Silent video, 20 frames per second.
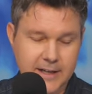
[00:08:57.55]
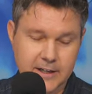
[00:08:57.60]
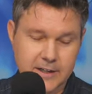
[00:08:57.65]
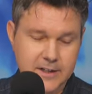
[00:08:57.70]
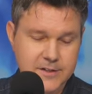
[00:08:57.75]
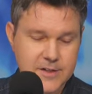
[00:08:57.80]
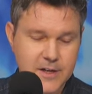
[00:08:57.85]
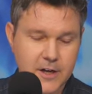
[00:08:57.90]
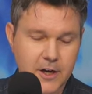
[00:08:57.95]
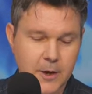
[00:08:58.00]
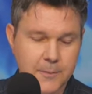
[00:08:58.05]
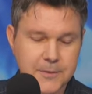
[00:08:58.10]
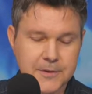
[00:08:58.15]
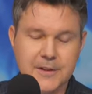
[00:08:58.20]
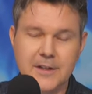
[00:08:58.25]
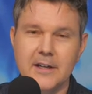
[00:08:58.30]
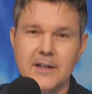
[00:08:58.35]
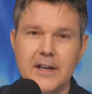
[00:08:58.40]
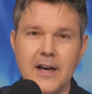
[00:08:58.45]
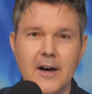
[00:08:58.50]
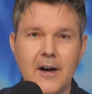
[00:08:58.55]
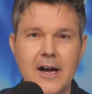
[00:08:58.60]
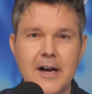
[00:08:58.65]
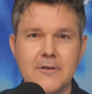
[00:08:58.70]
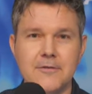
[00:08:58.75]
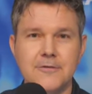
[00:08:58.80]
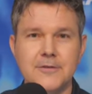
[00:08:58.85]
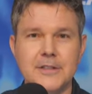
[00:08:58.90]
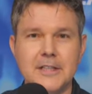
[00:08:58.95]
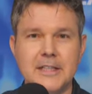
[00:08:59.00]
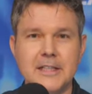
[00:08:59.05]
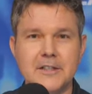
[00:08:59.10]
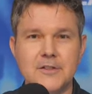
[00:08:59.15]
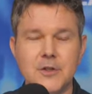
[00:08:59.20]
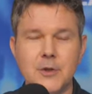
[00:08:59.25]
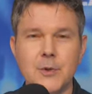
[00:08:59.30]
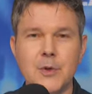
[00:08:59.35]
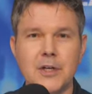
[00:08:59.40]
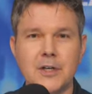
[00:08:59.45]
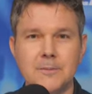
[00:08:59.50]
and it doesn't help that they now have
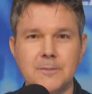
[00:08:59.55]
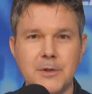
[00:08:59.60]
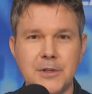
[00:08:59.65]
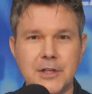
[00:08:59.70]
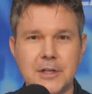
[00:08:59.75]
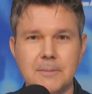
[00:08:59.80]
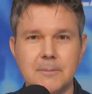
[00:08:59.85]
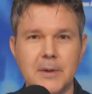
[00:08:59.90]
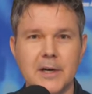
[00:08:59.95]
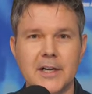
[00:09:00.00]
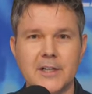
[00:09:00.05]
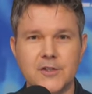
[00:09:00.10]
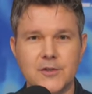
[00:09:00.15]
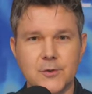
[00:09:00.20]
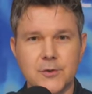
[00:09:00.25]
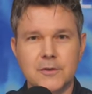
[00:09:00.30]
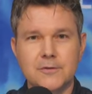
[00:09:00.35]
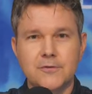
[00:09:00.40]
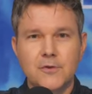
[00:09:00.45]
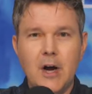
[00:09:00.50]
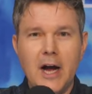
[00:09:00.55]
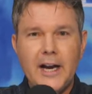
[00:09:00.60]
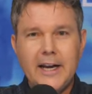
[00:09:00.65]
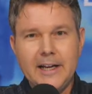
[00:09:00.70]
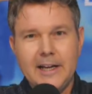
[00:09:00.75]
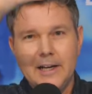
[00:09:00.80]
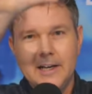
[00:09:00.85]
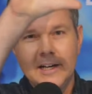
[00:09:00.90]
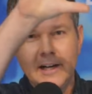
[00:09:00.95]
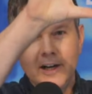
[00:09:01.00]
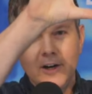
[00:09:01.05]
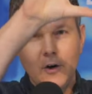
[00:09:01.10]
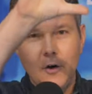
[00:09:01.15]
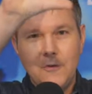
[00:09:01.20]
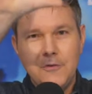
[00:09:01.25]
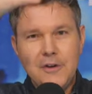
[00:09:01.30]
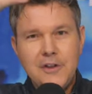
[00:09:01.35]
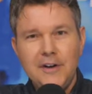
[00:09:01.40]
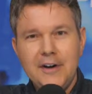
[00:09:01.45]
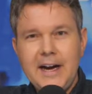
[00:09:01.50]
$200 million sort of riding
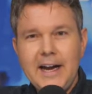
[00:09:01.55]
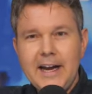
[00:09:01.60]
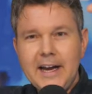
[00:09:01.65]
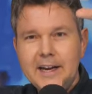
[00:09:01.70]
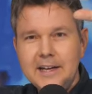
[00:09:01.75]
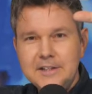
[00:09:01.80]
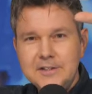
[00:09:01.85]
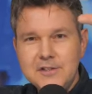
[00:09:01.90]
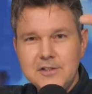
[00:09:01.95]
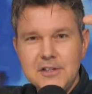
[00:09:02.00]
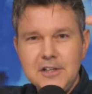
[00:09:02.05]
over their heads,